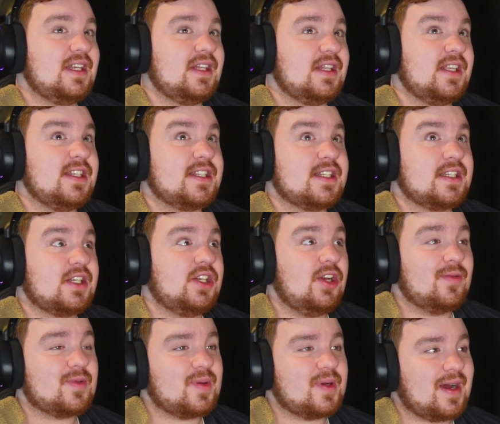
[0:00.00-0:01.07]
these
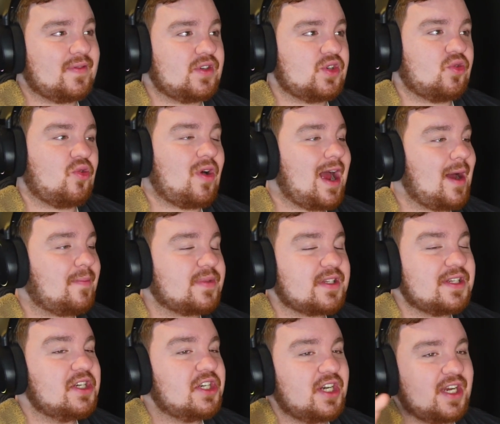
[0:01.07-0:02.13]
cubes would have traps
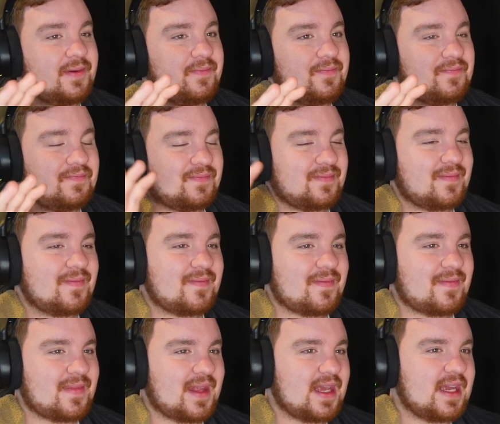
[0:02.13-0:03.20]
and shit,
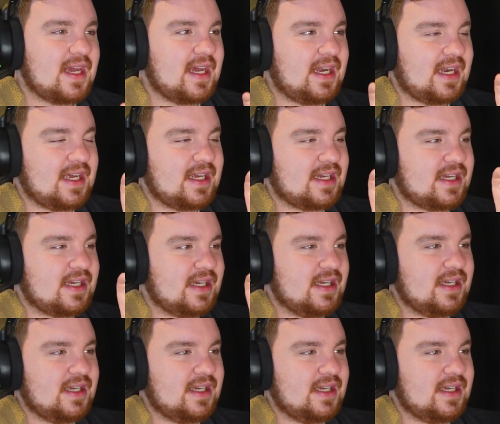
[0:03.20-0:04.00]
and like